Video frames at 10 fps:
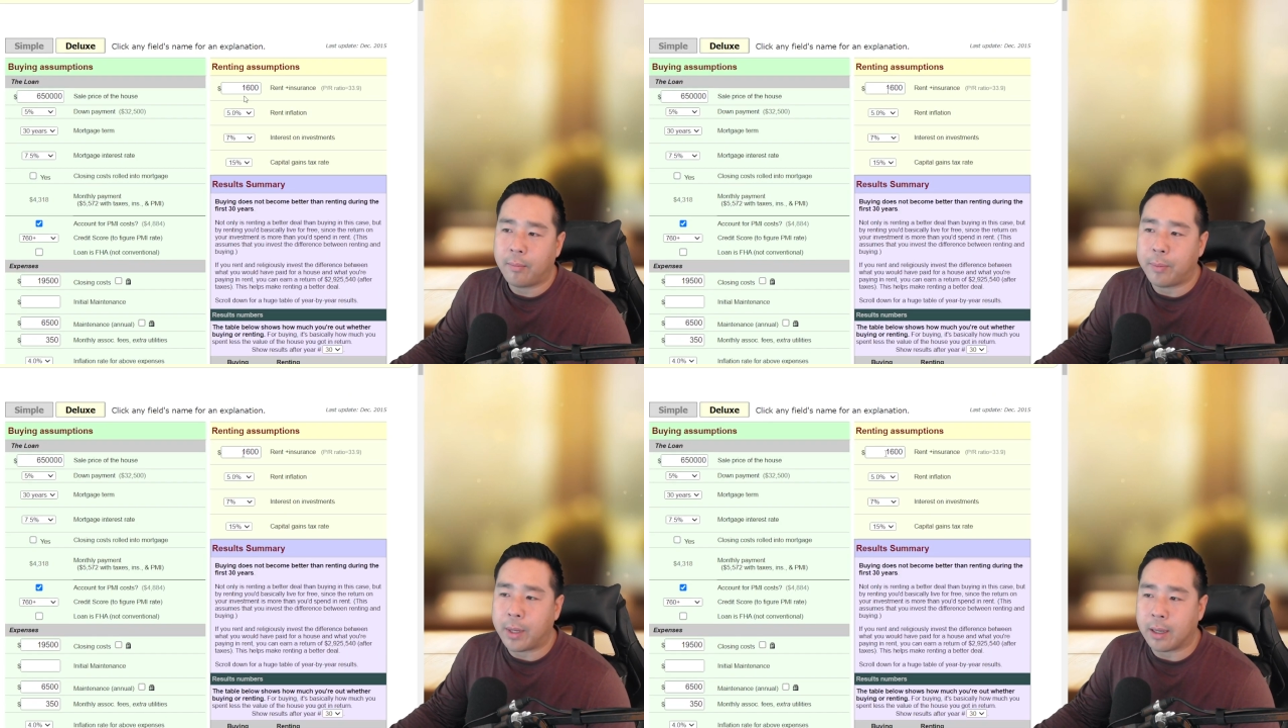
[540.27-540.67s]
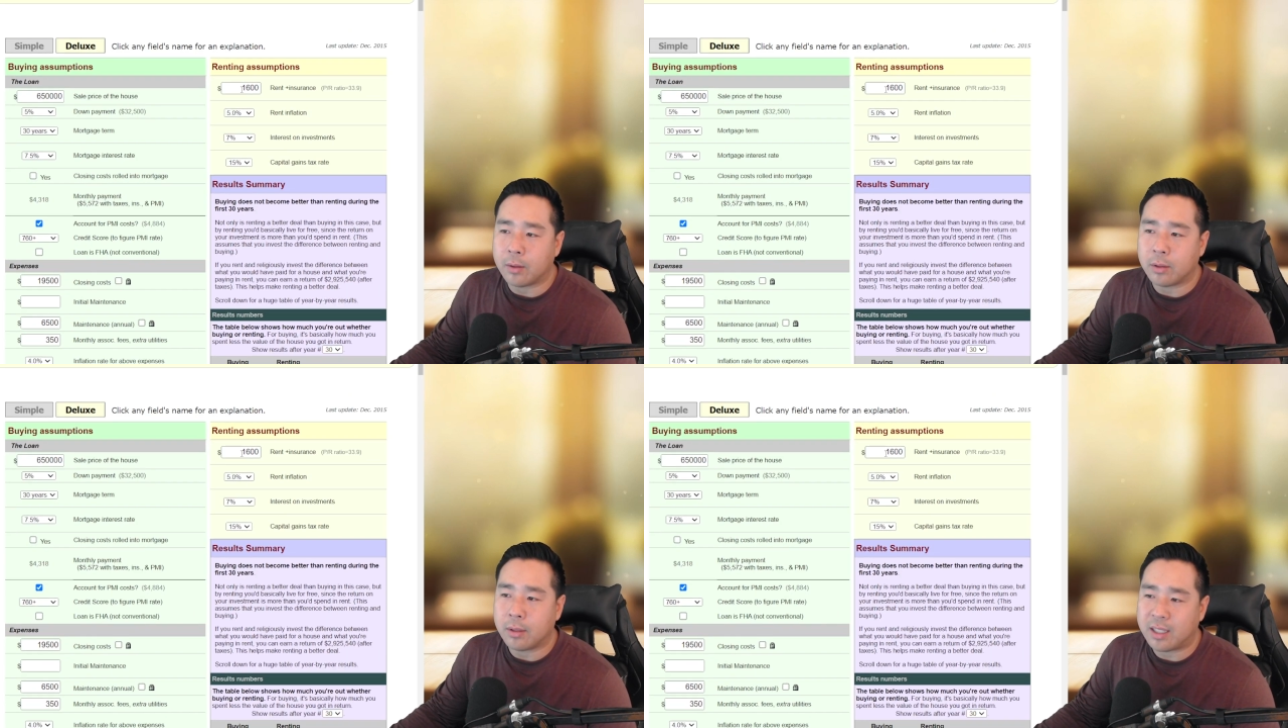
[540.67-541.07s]

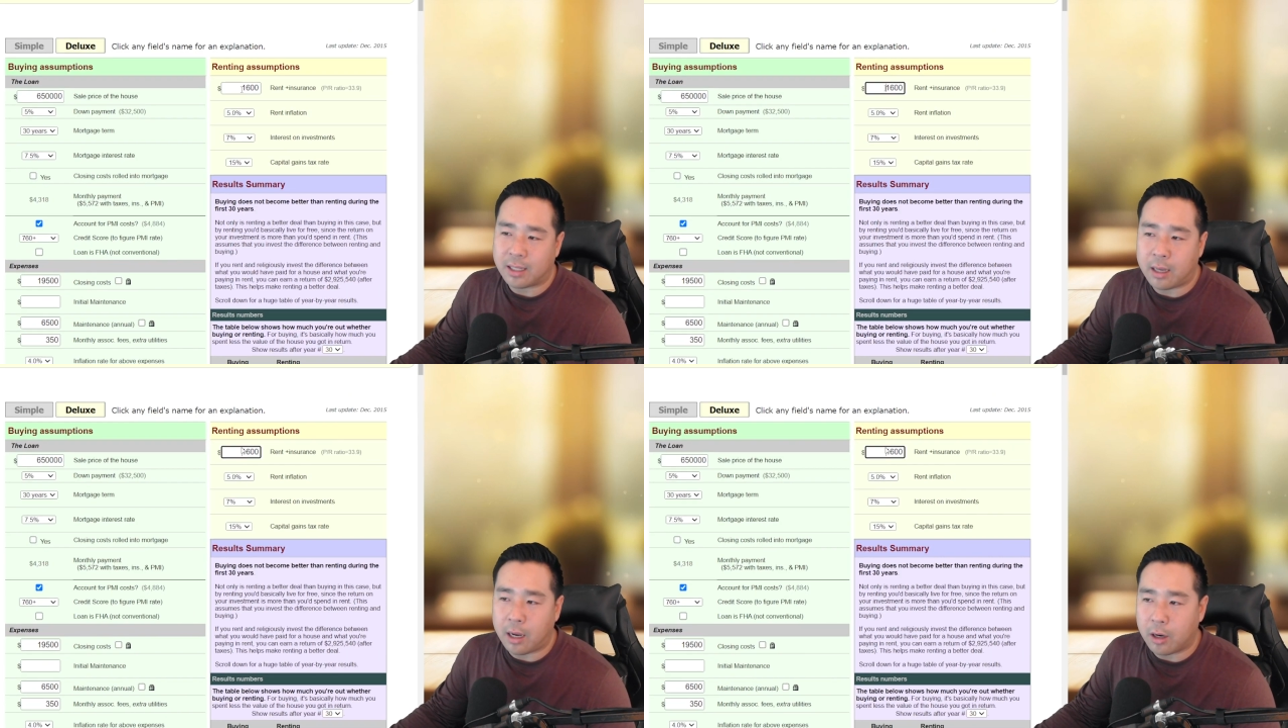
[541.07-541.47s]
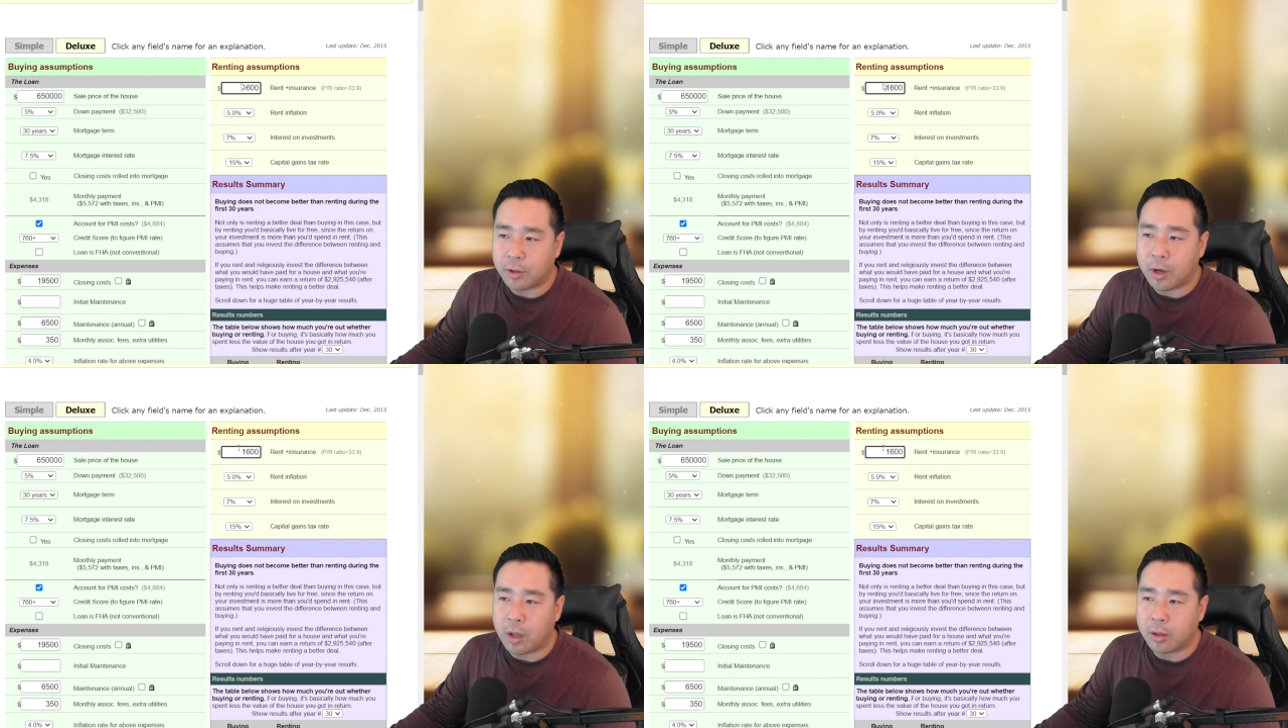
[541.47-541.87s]
because
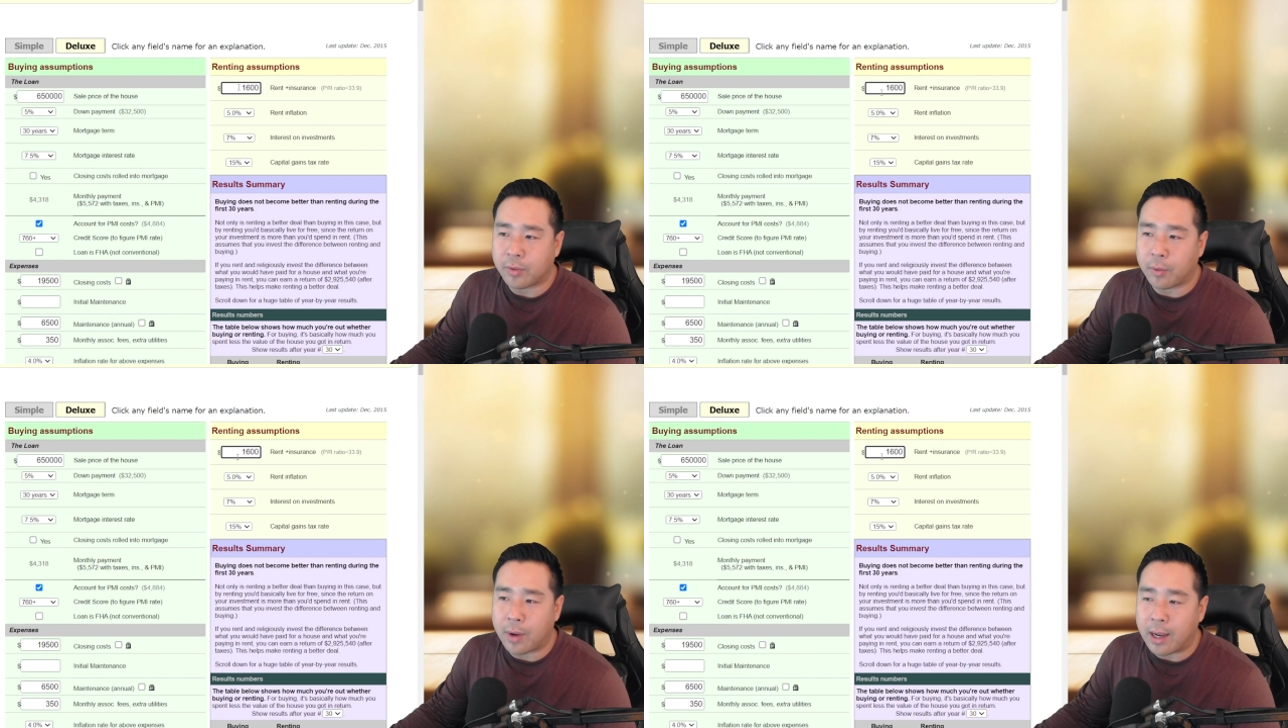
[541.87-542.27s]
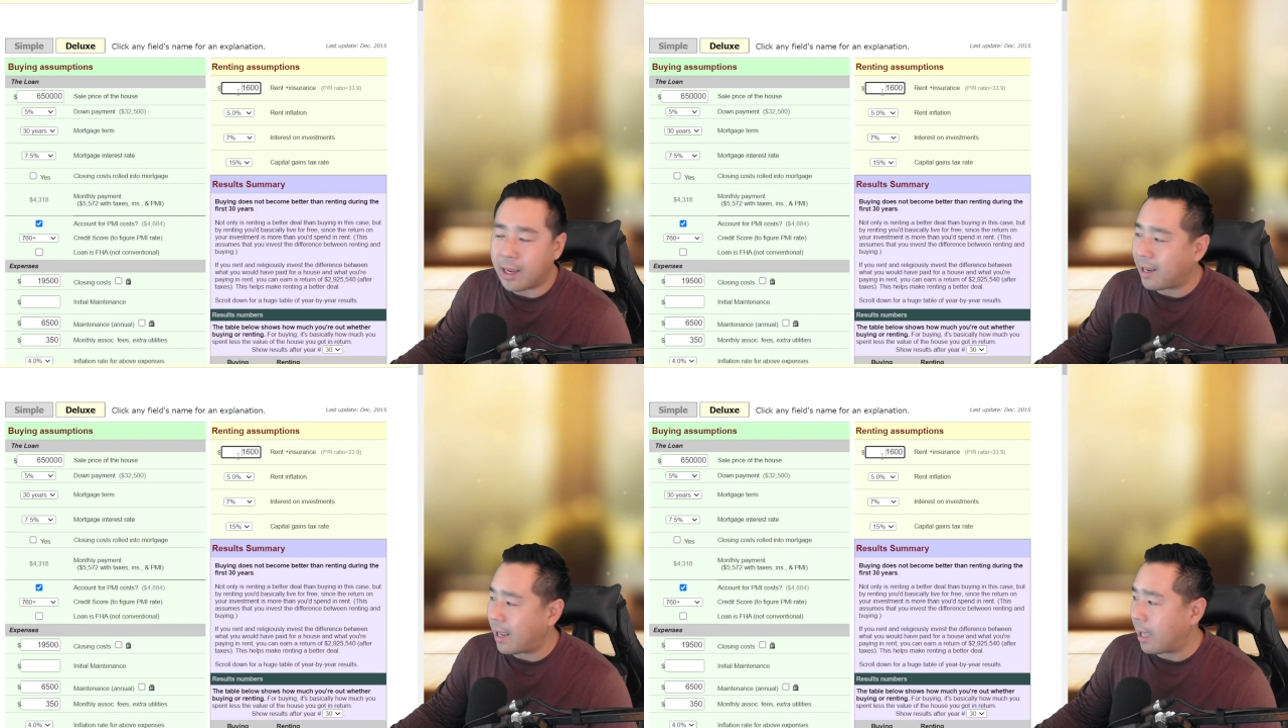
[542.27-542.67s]
$1,600 for rent
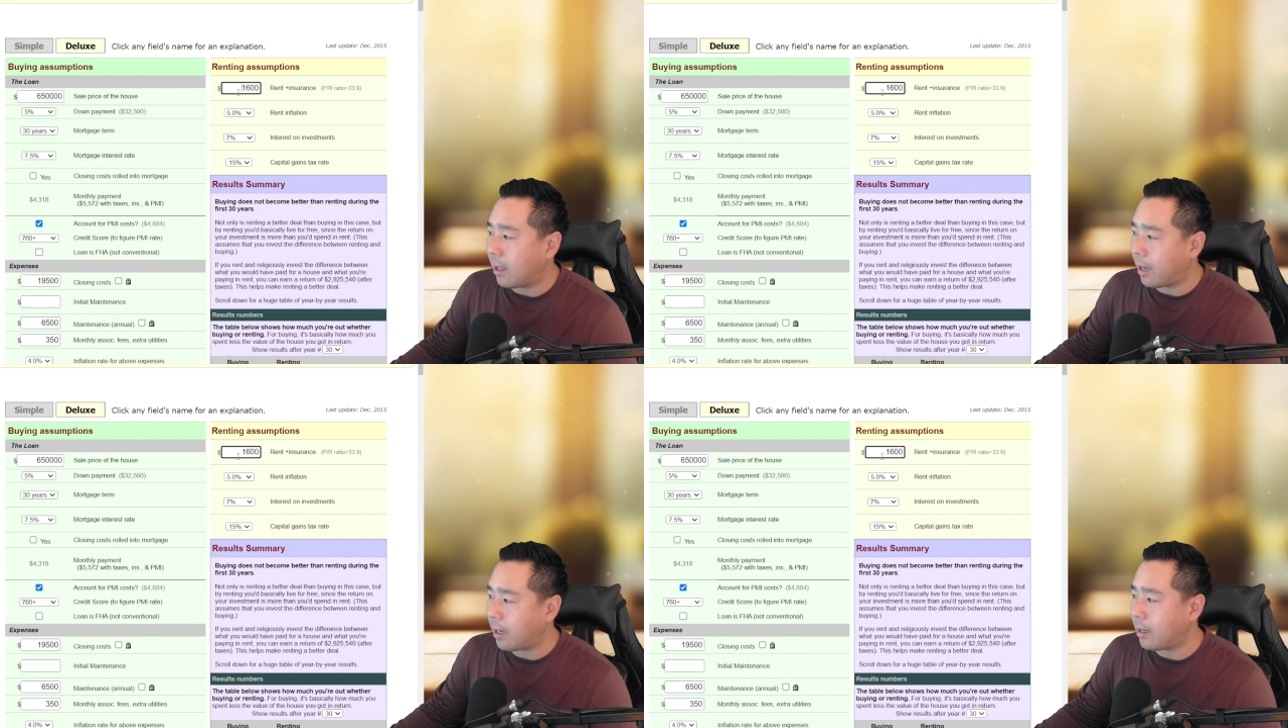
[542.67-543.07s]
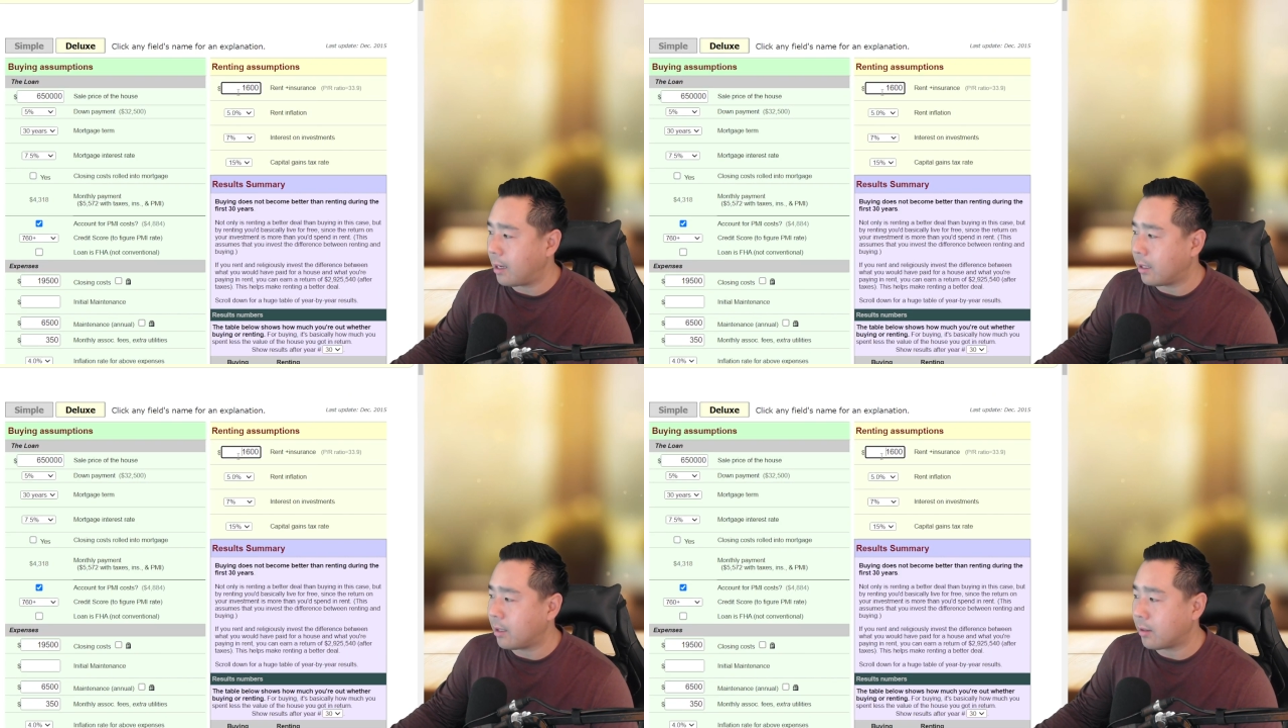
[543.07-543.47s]
in LA
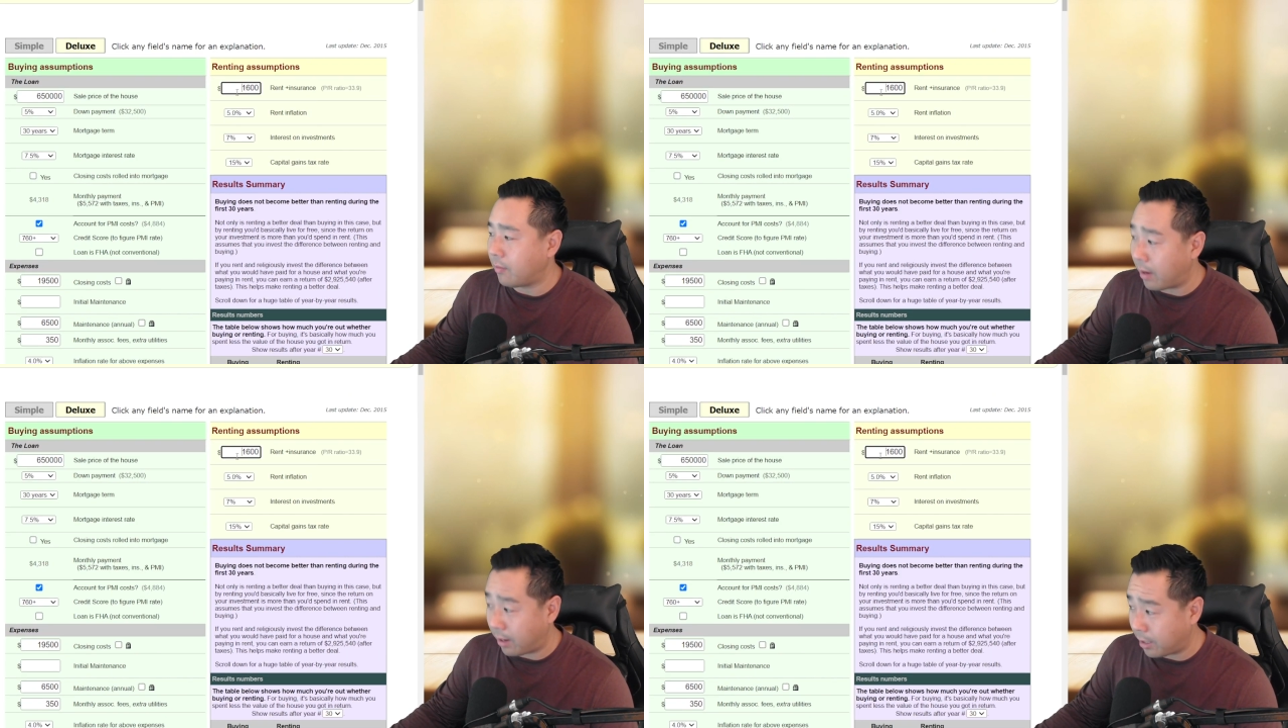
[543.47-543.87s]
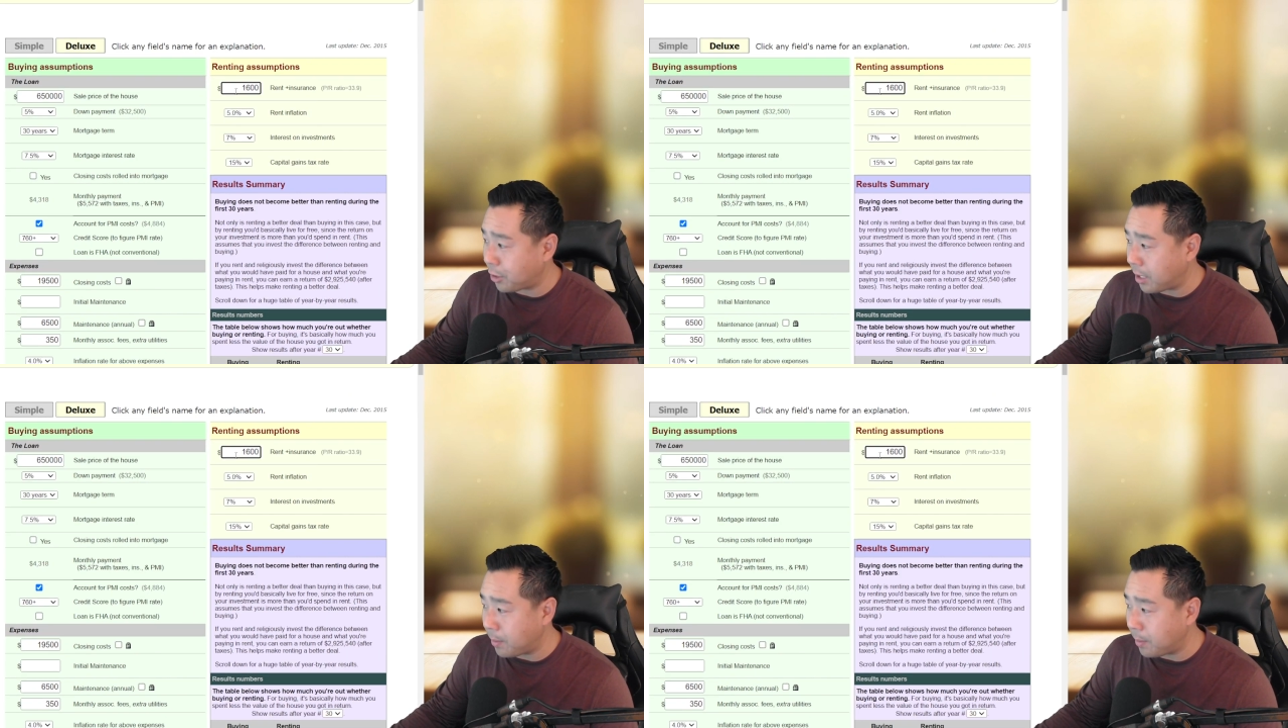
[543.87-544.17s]
is very cheap,